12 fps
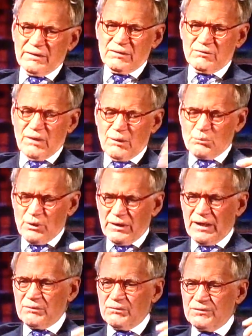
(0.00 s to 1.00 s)
and then Rob
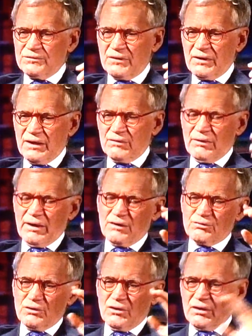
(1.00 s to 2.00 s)
Burnett was our head
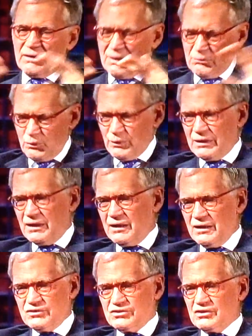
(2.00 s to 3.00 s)
writer for a long time when we did
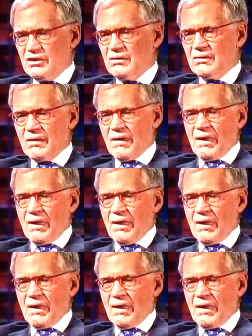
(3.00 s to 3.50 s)
his show,